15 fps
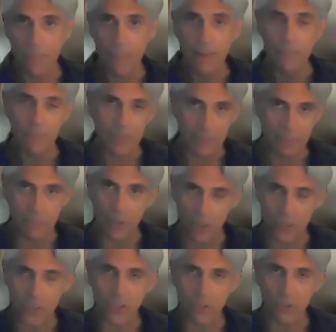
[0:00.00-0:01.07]
mm-hmm. but
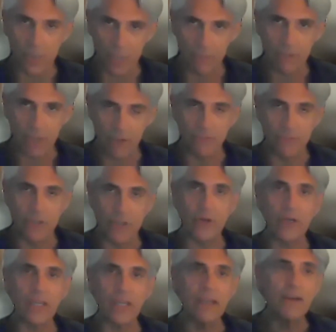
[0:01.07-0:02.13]
also a
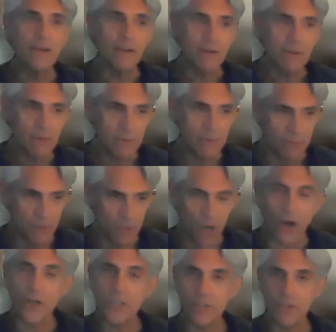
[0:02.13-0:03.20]
very
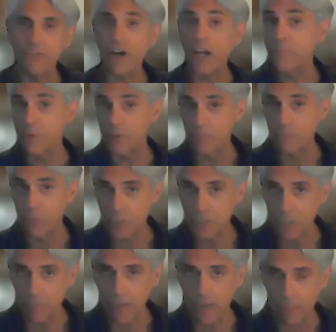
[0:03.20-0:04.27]
large and vibrant
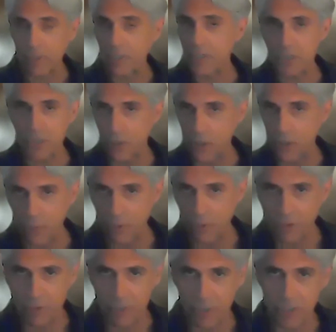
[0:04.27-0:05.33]
Muslim population along
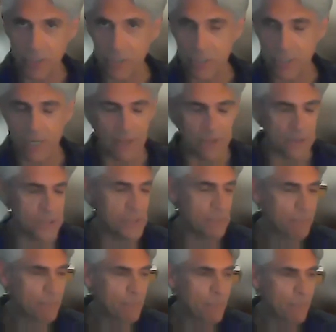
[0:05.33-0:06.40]
with Christians and others.
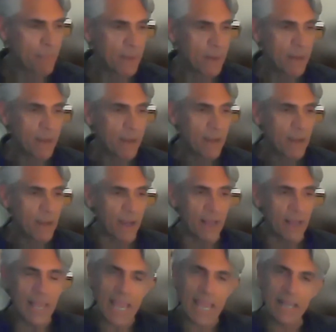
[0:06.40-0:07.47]

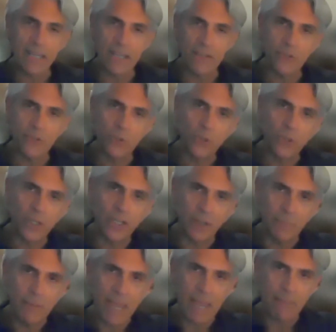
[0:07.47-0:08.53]
And if you look at a
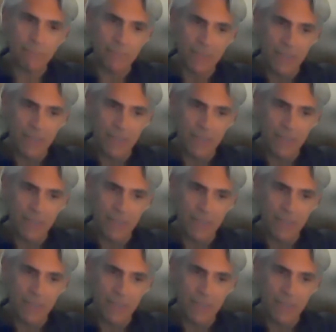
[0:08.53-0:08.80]
map